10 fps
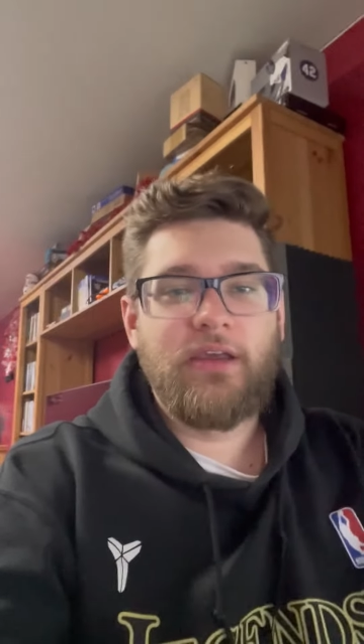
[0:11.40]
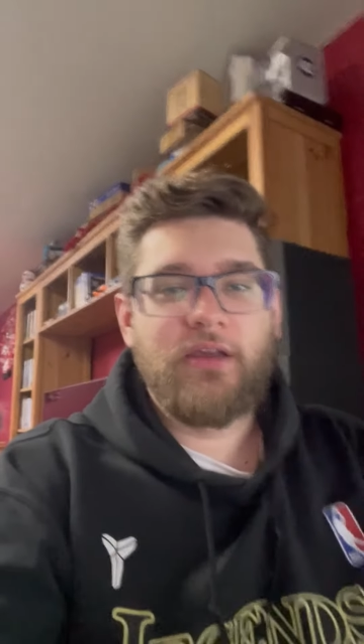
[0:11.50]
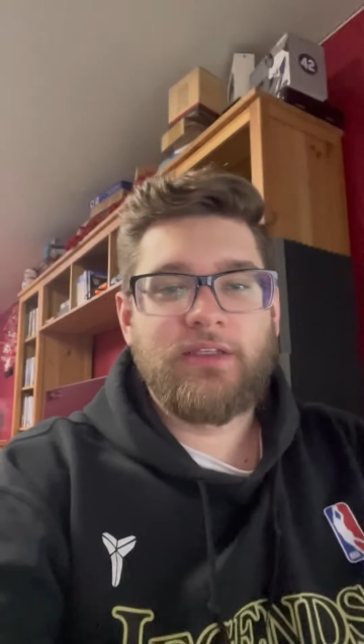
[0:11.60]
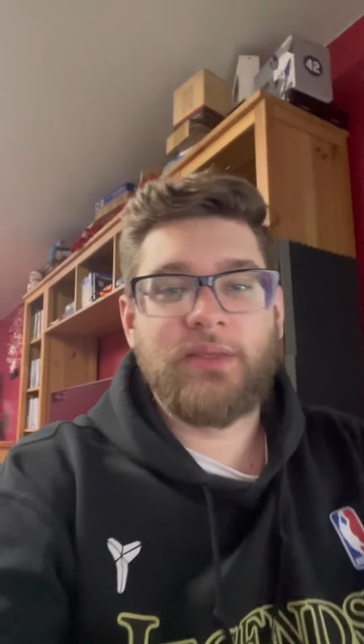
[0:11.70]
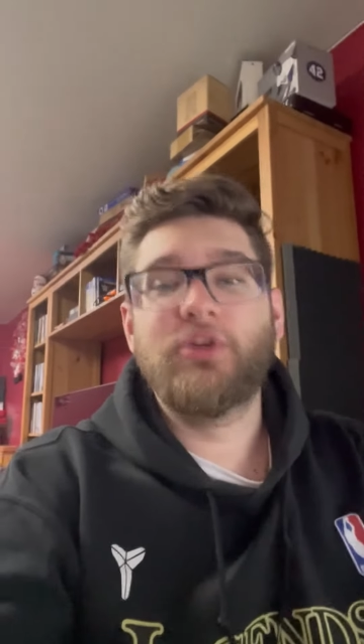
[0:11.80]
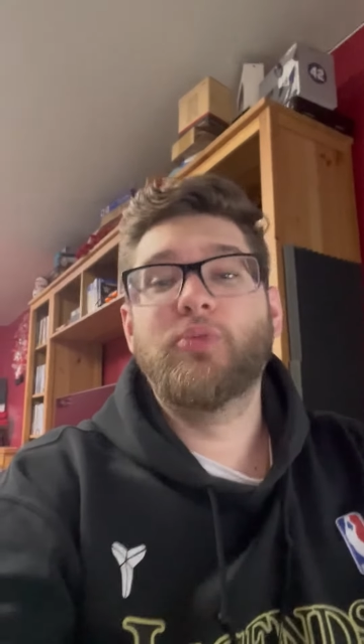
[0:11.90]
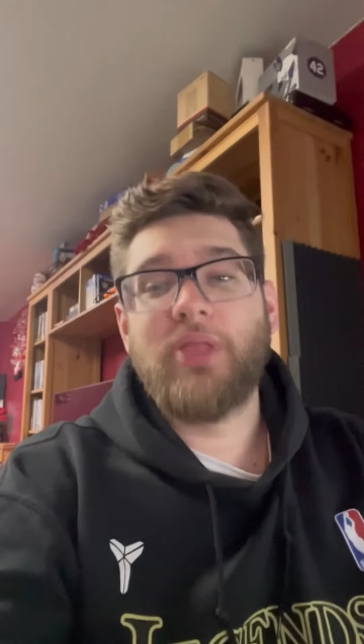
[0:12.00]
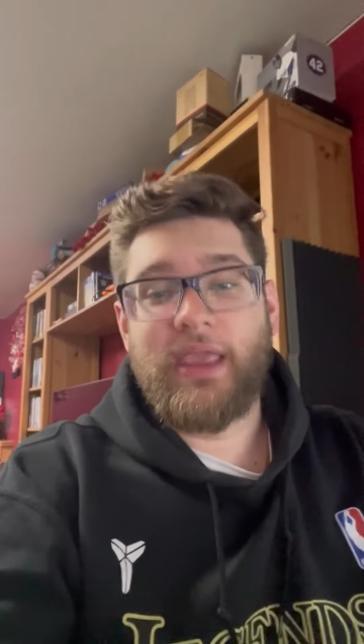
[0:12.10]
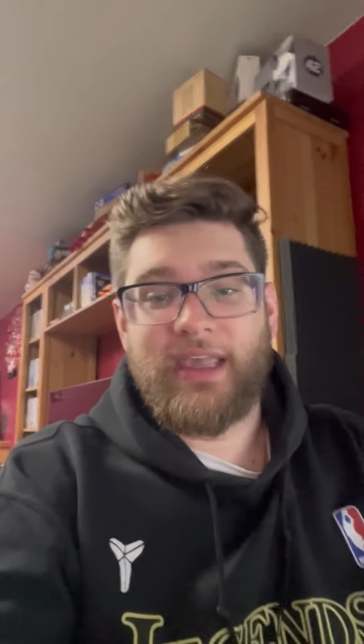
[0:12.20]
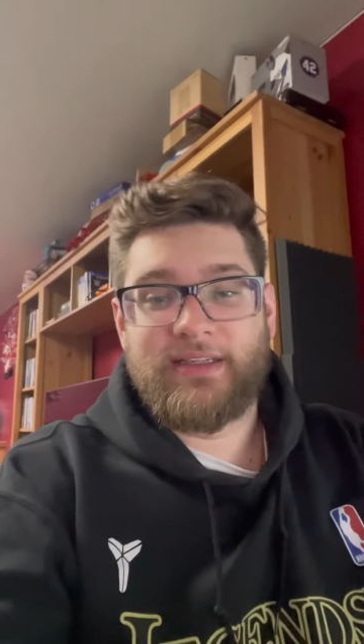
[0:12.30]
some new
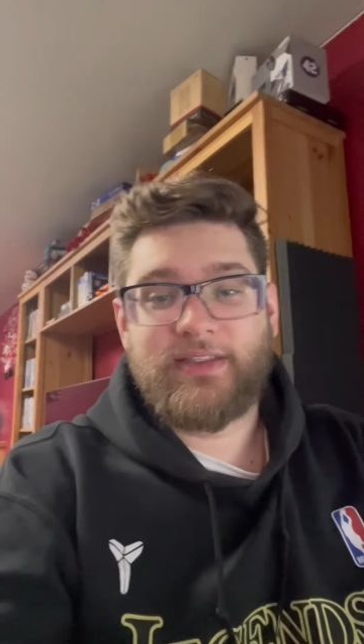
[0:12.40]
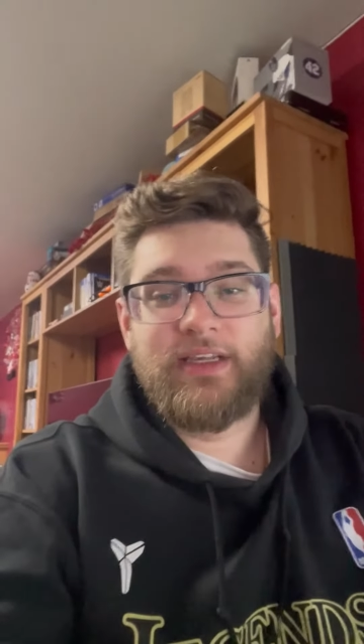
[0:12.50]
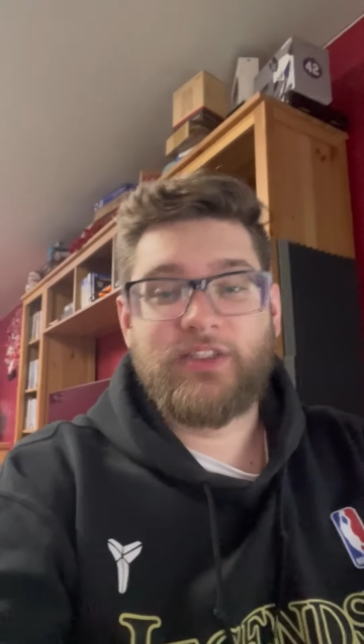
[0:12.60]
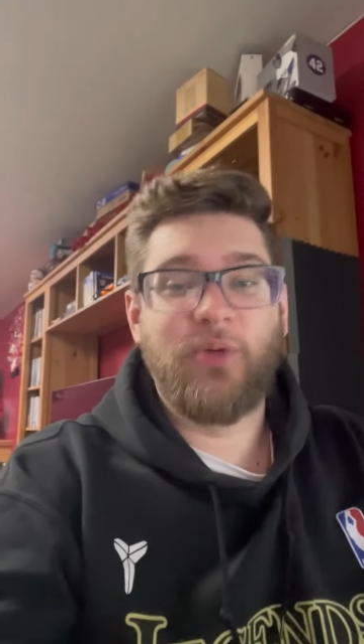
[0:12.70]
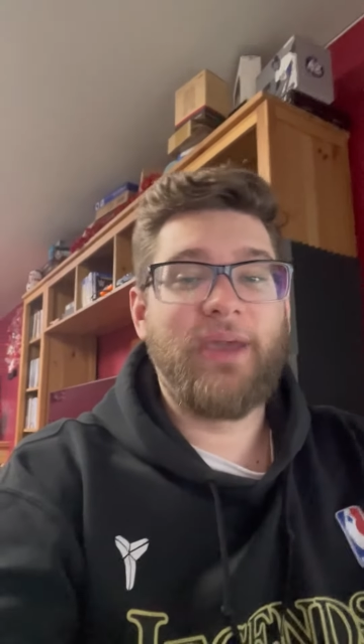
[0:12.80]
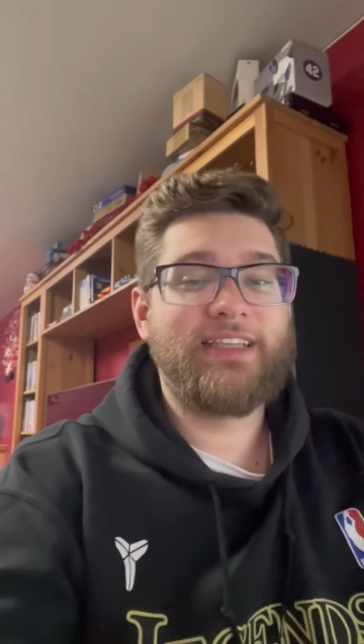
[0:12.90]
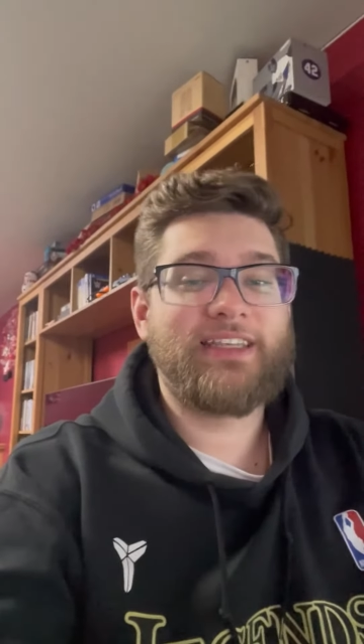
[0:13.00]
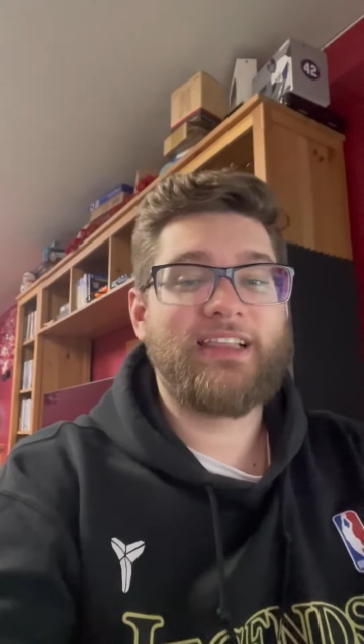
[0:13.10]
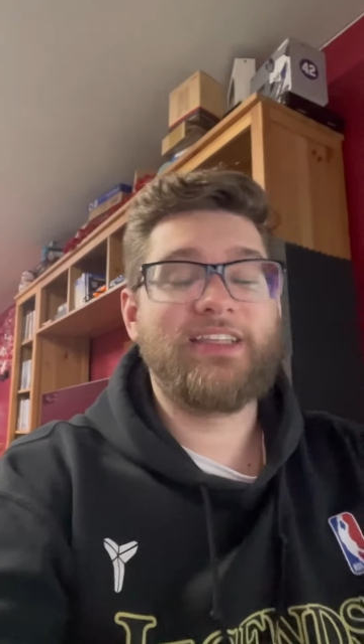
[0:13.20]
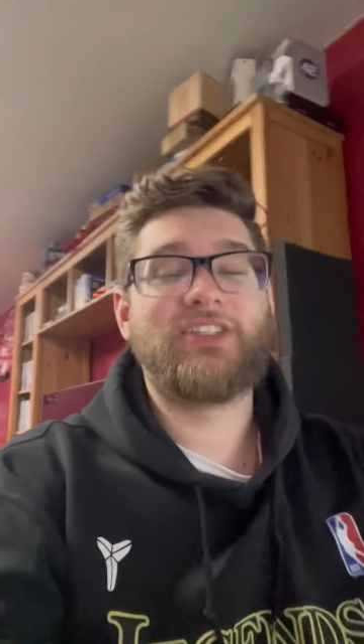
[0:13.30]
plans. So
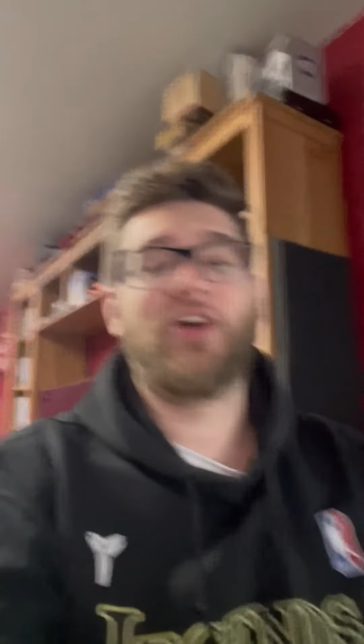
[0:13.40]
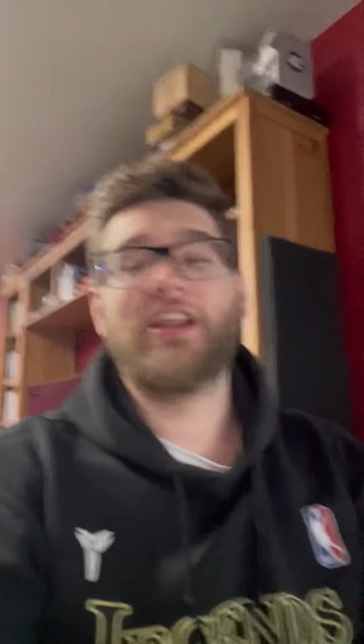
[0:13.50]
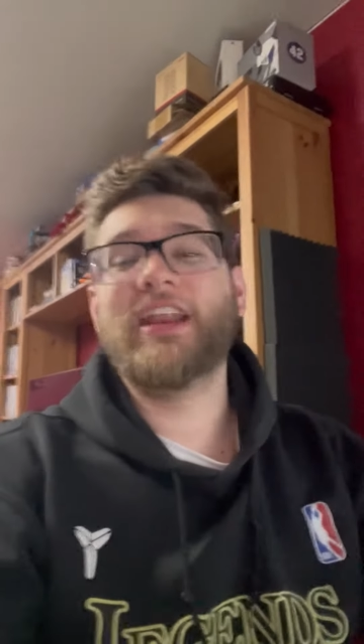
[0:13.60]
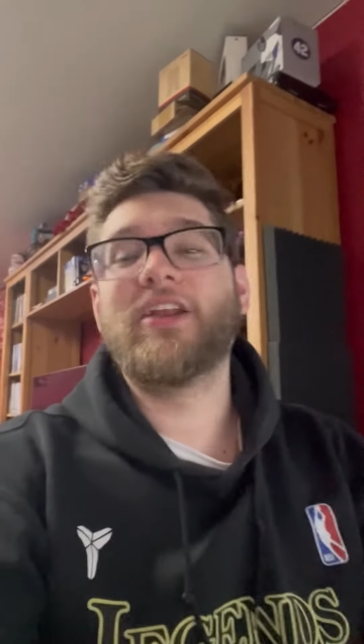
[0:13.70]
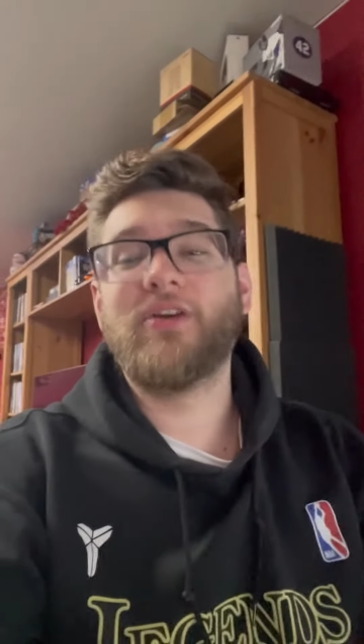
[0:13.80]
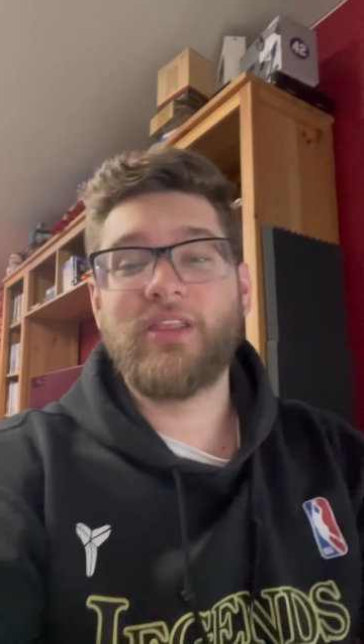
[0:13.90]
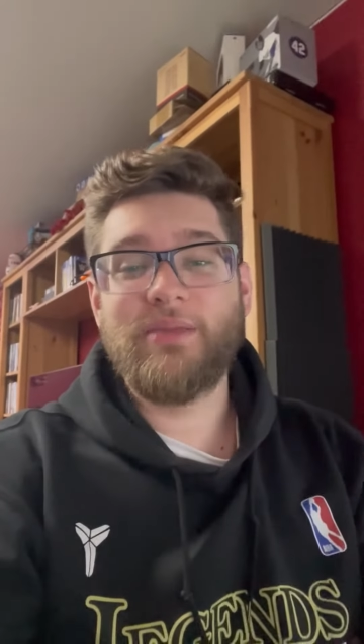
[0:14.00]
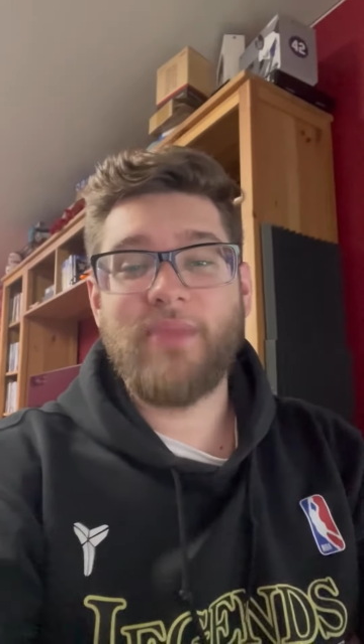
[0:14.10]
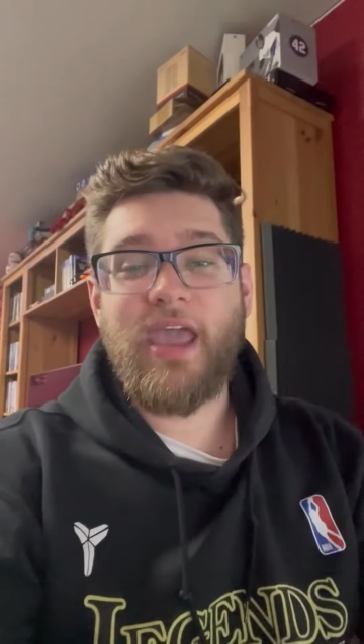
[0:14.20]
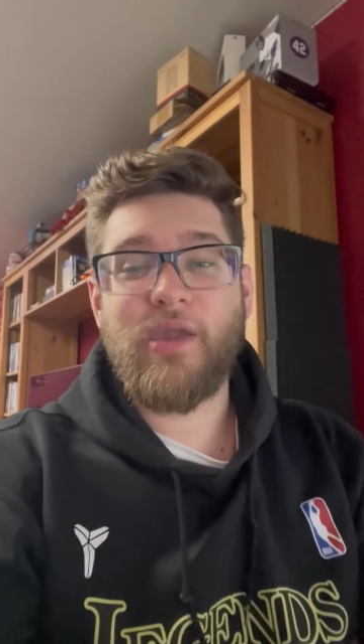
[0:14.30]
basically, starting in early
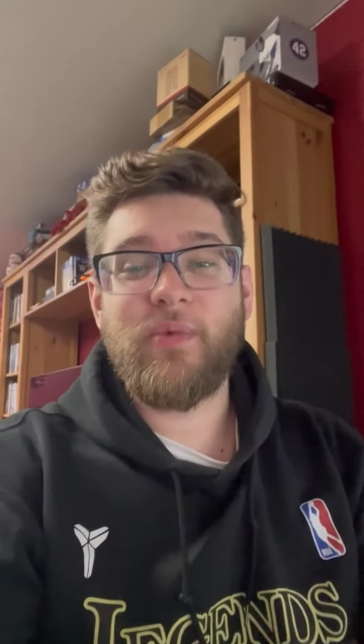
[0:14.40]
May,